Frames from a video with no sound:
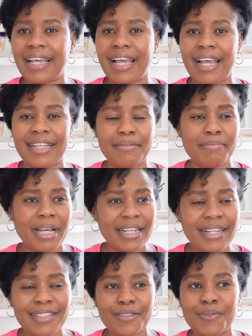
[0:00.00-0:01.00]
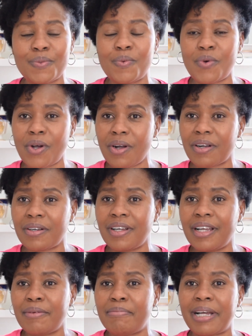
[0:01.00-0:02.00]
I managed to
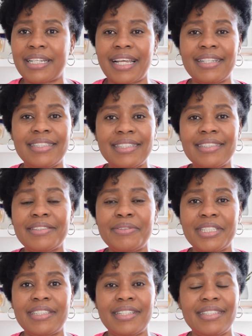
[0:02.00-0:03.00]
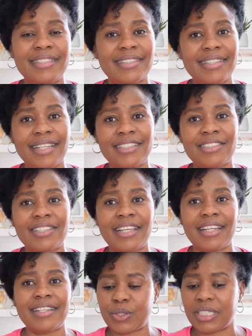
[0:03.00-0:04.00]
walk, but I didn't reach the
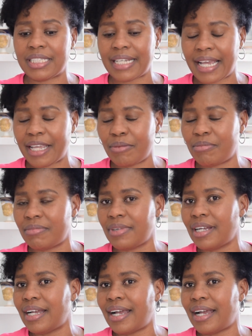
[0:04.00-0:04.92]
destination on time.